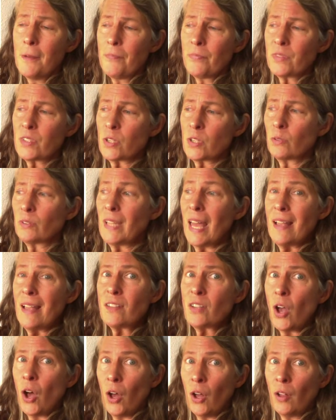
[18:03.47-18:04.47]
So
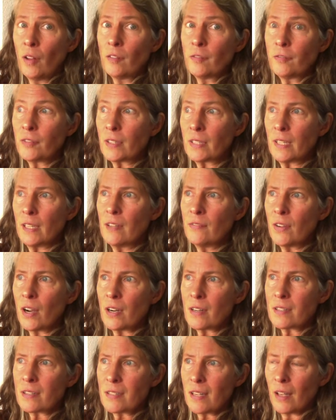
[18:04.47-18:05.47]
let's all forgive
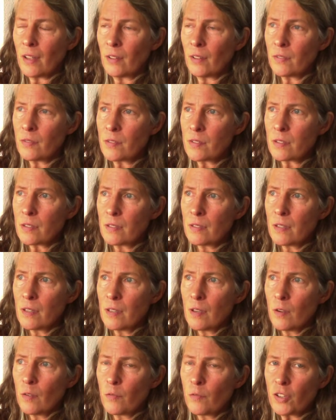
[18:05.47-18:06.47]
ourselves
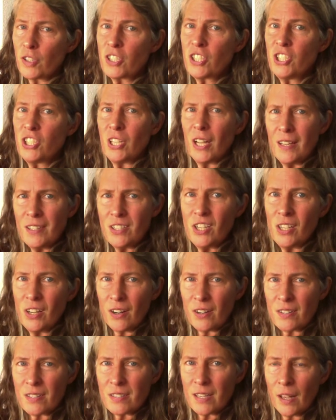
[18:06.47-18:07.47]
for judging
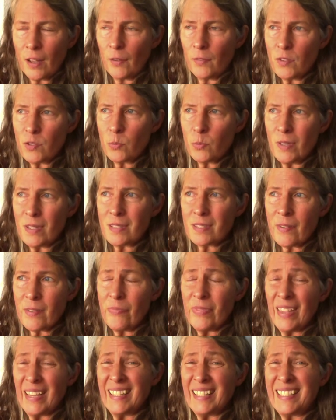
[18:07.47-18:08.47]
ourselves when
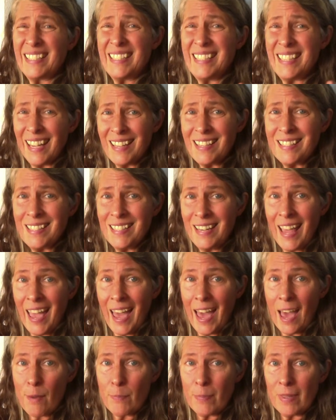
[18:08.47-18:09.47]
something doesn't
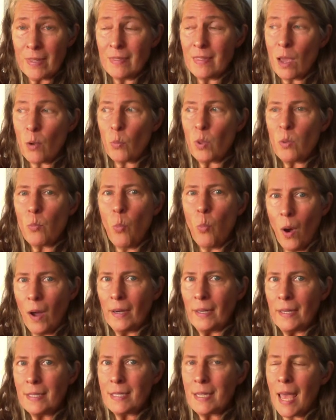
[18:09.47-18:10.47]
happen that we
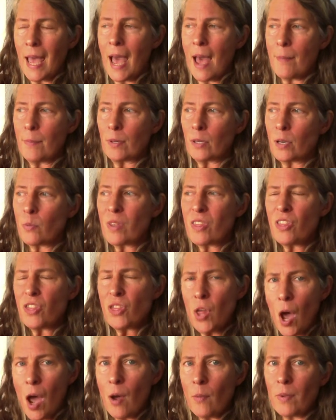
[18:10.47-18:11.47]
wanted to happen or we
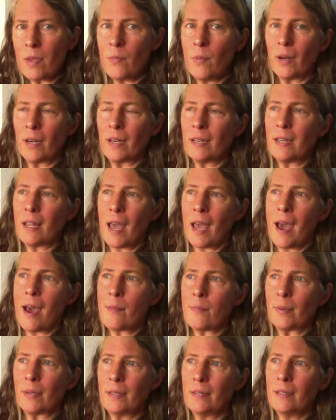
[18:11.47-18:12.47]
thought we wanted to
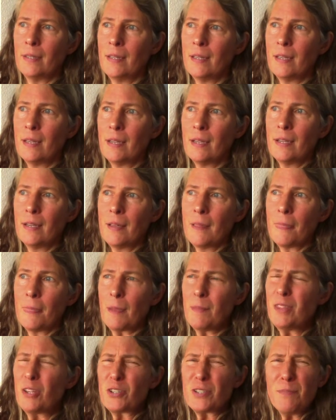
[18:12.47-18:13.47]
happen.
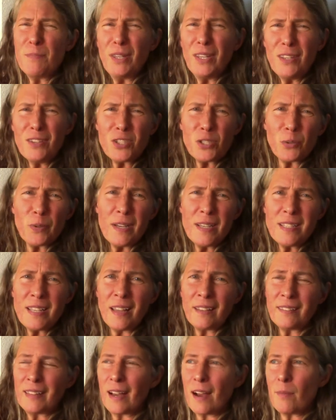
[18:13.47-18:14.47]
I mean, there's a million stories
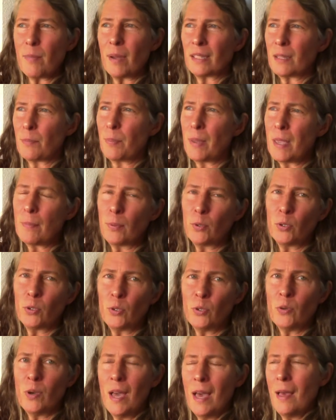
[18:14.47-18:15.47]
out there about the people
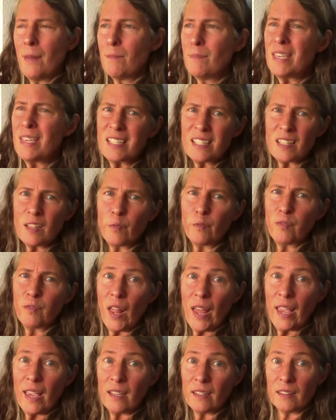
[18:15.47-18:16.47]
who missed the
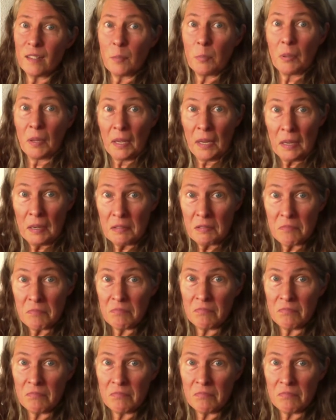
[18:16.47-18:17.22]
flight and the plane